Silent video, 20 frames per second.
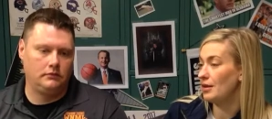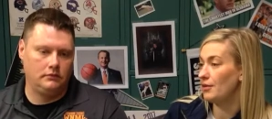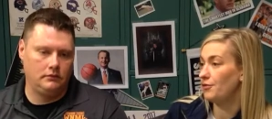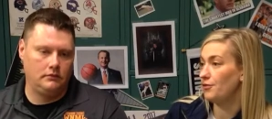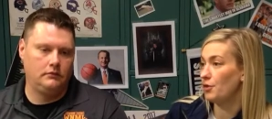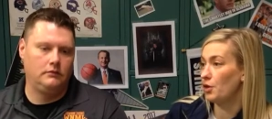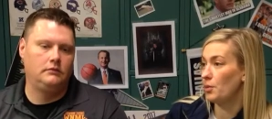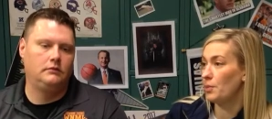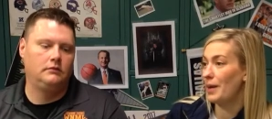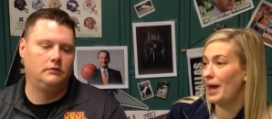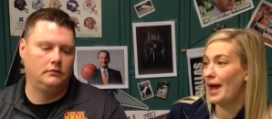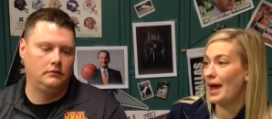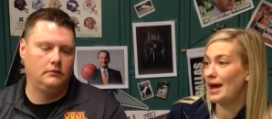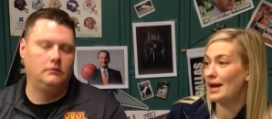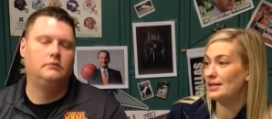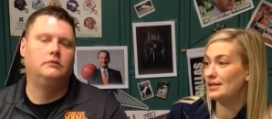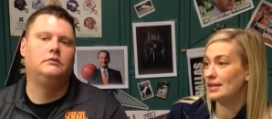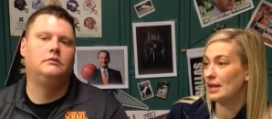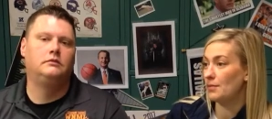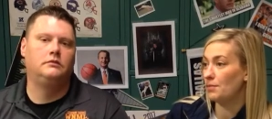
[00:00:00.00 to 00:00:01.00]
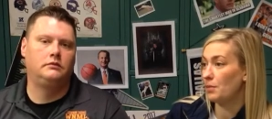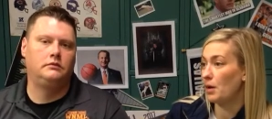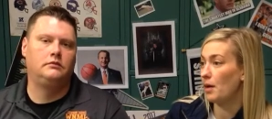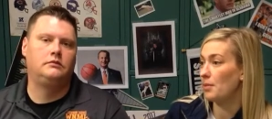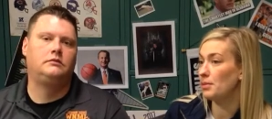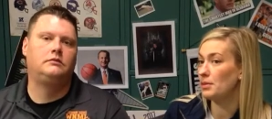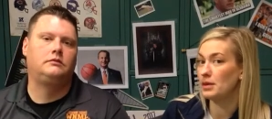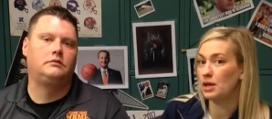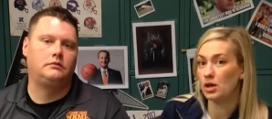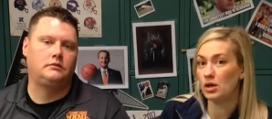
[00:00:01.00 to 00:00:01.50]
Speaker 1: in full pads. They
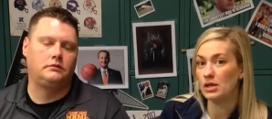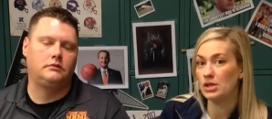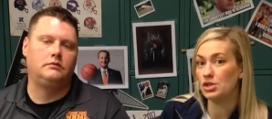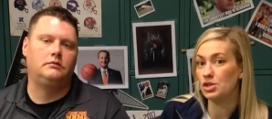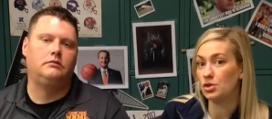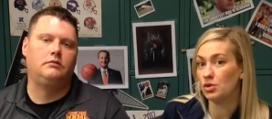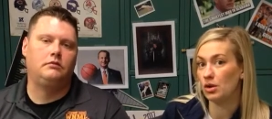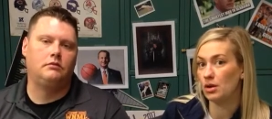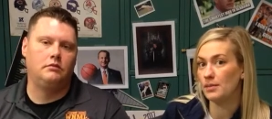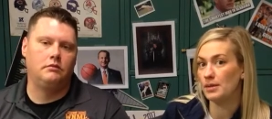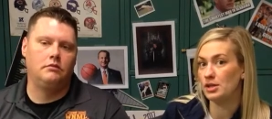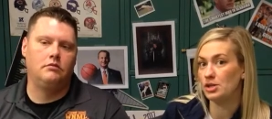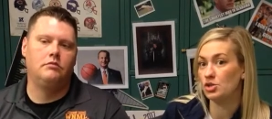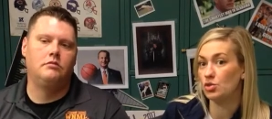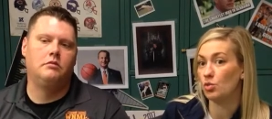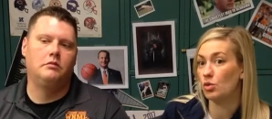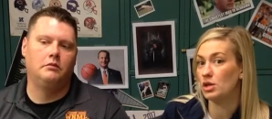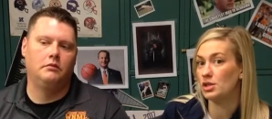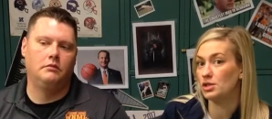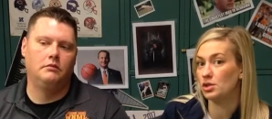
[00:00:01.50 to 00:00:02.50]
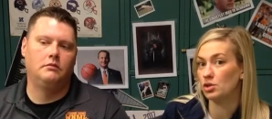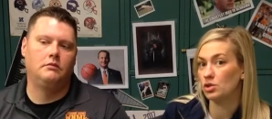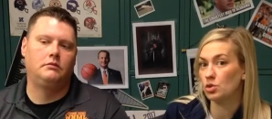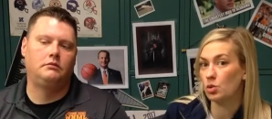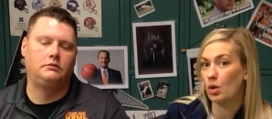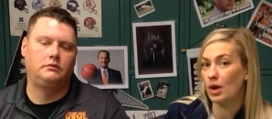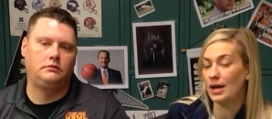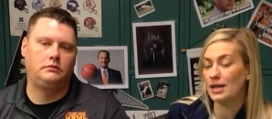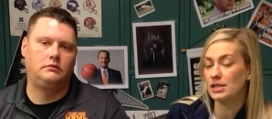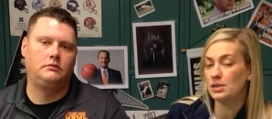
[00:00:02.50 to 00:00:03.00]
probably already scrimmaged once or
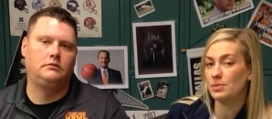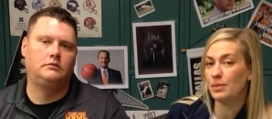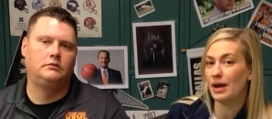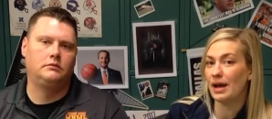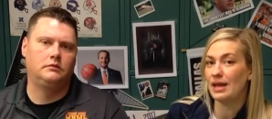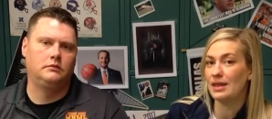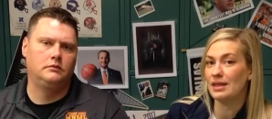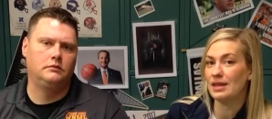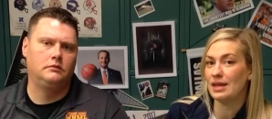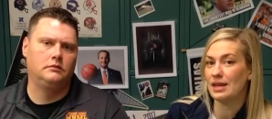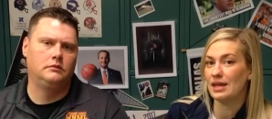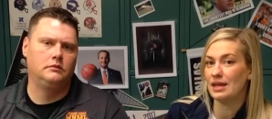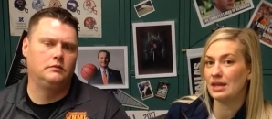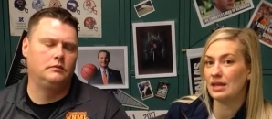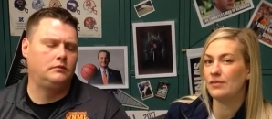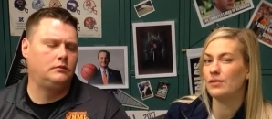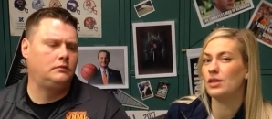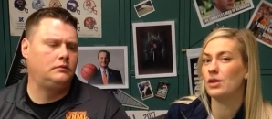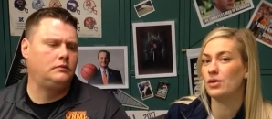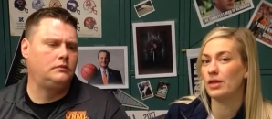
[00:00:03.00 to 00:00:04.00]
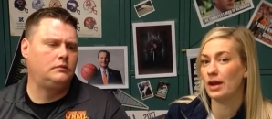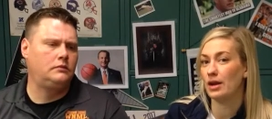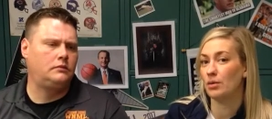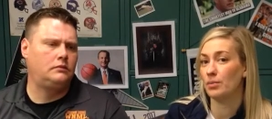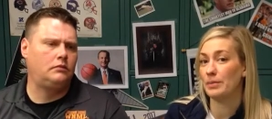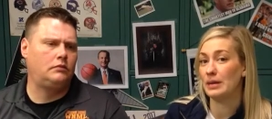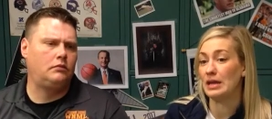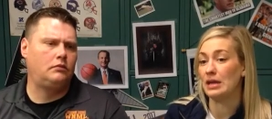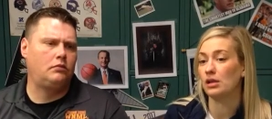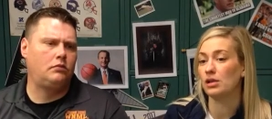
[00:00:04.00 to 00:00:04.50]
twice by then, even though that'll
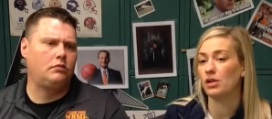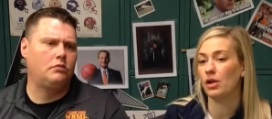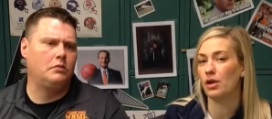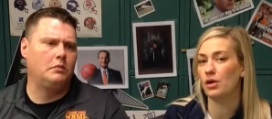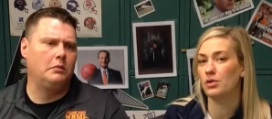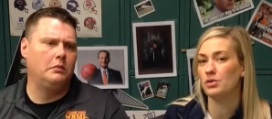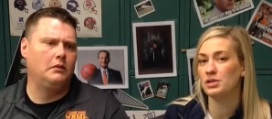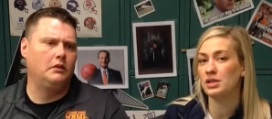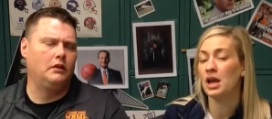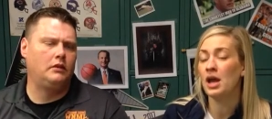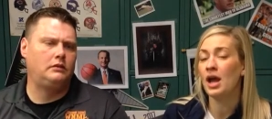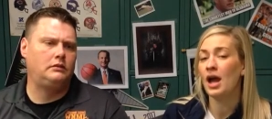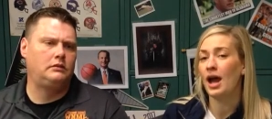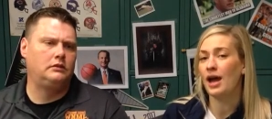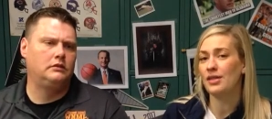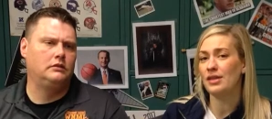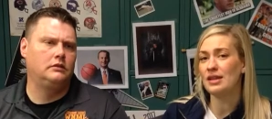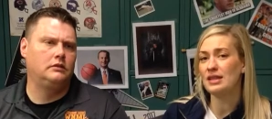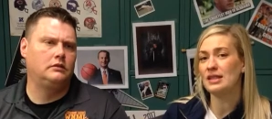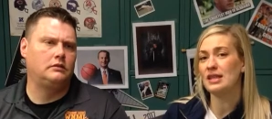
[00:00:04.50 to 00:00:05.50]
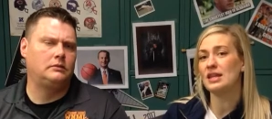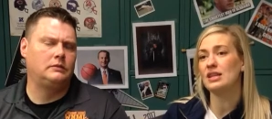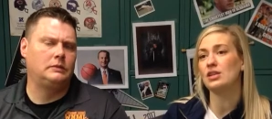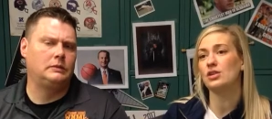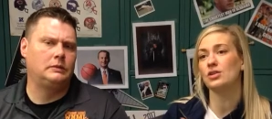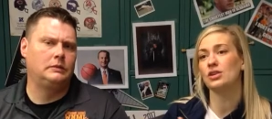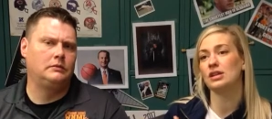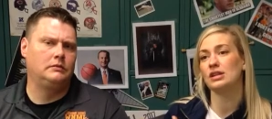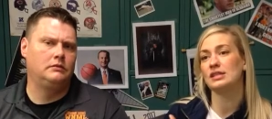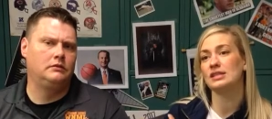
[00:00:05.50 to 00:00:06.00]
be closed. I think then
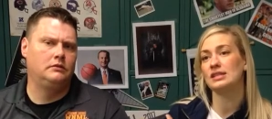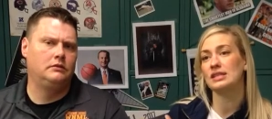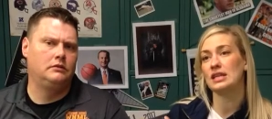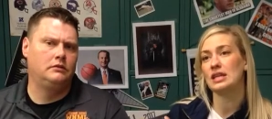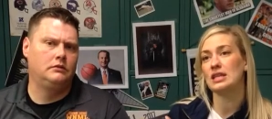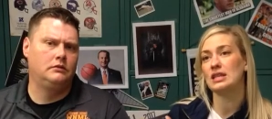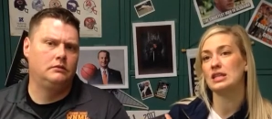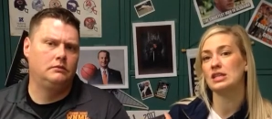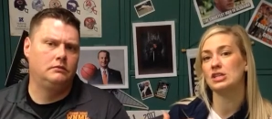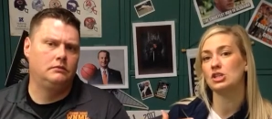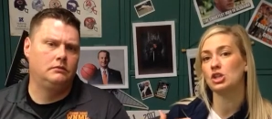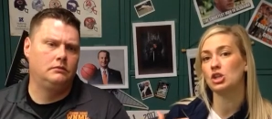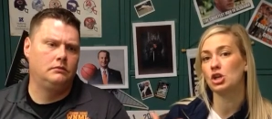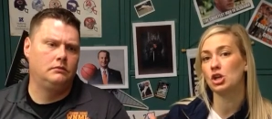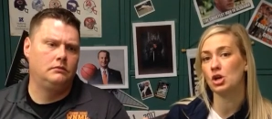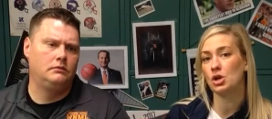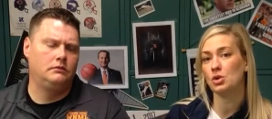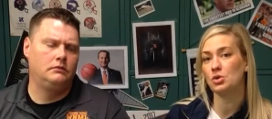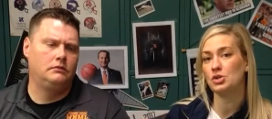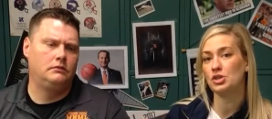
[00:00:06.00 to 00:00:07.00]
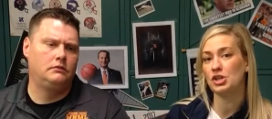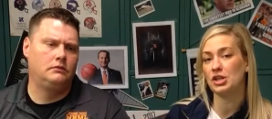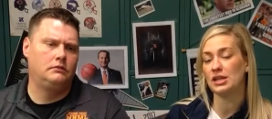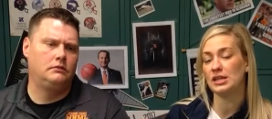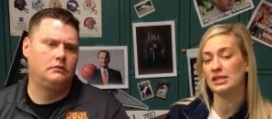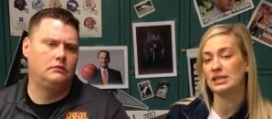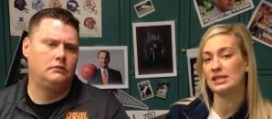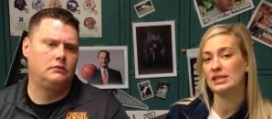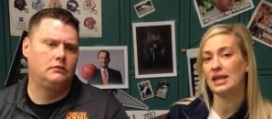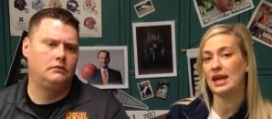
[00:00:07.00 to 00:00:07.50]
you're going to see this
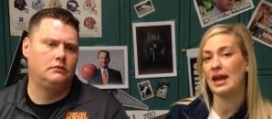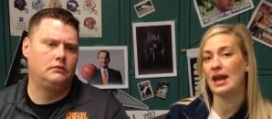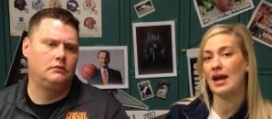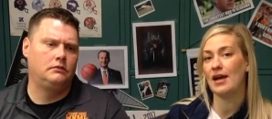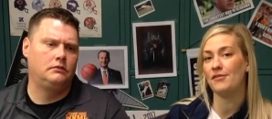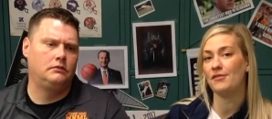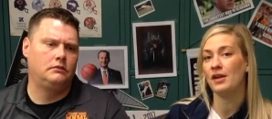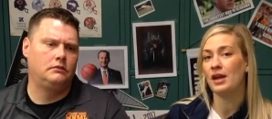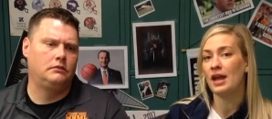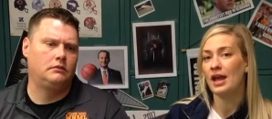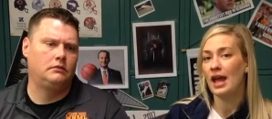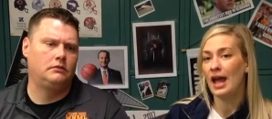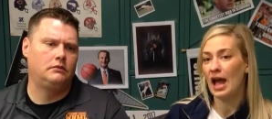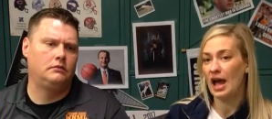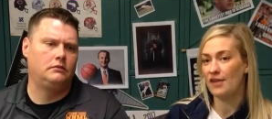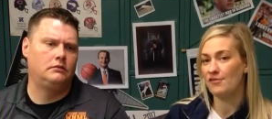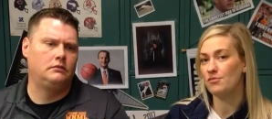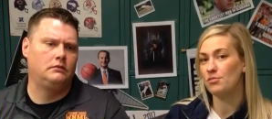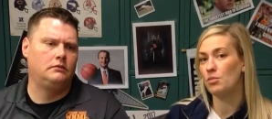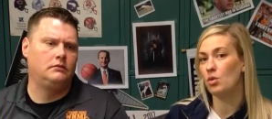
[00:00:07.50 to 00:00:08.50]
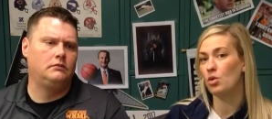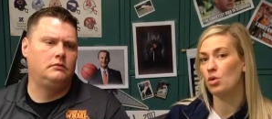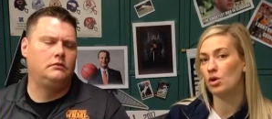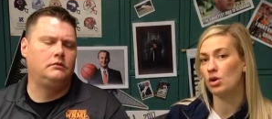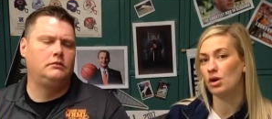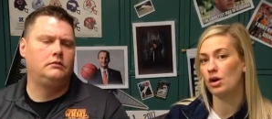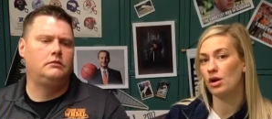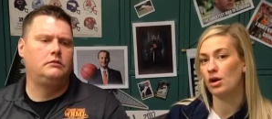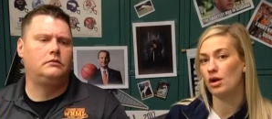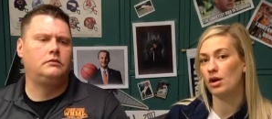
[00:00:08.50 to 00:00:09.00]
coaching staff have
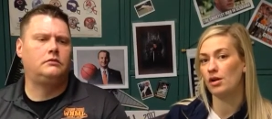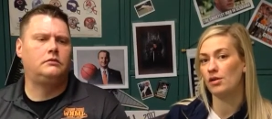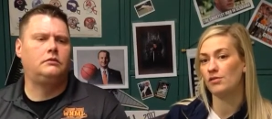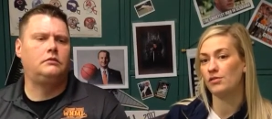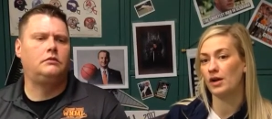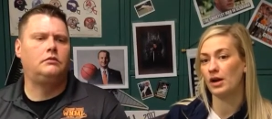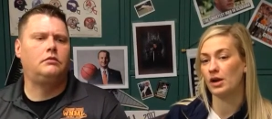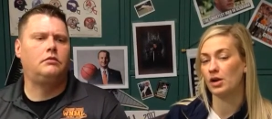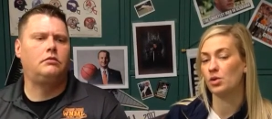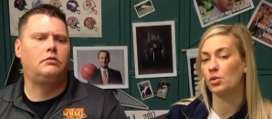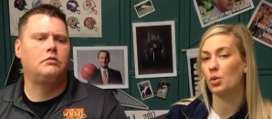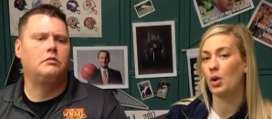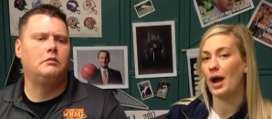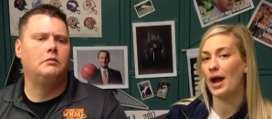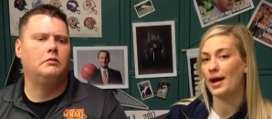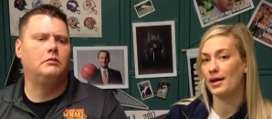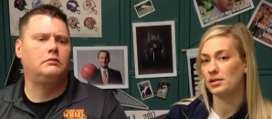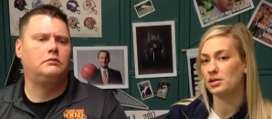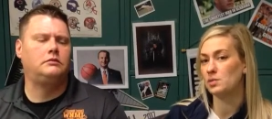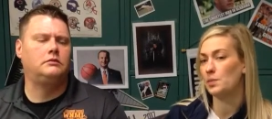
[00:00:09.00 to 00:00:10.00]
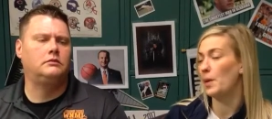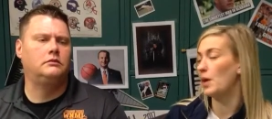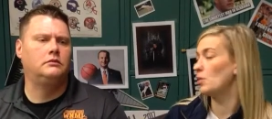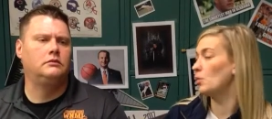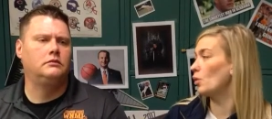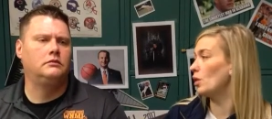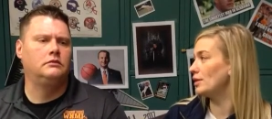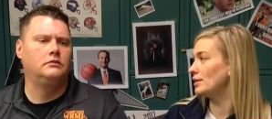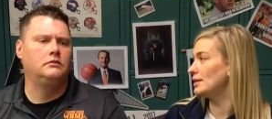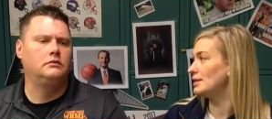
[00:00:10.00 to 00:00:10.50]
more of a grasp
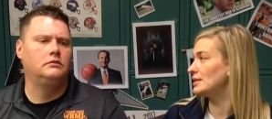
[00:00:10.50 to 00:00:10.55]
on what